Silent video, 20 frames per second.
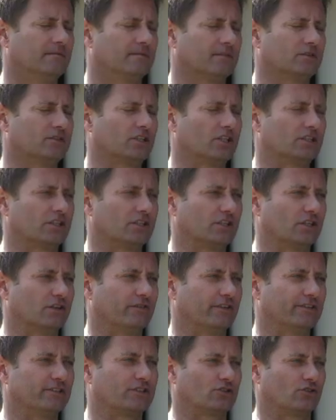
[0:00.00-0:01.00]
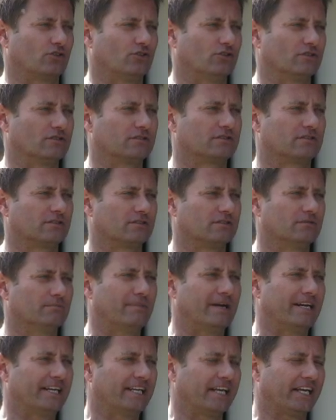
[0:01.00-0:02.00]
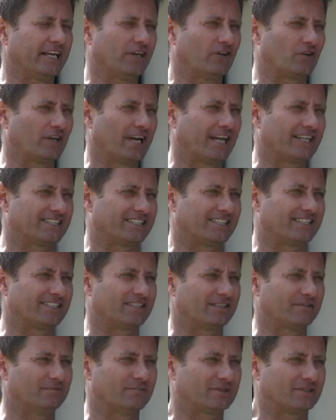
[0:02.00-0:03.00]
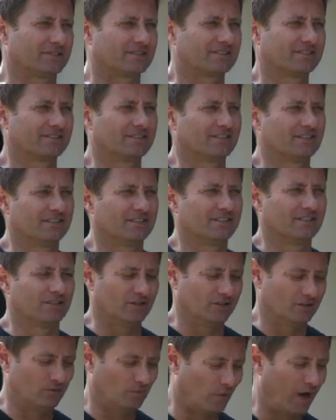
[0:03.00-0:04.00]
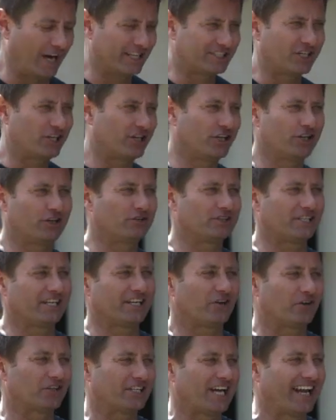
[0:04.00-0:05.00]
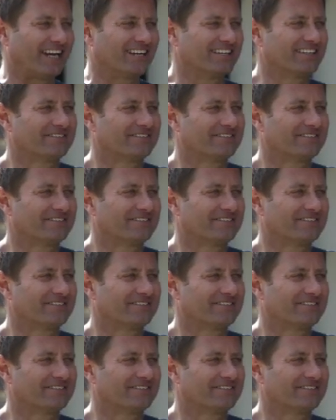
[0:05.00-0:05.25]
And Jason, you've installed many Ecodan systems. Why do you use Ecodan?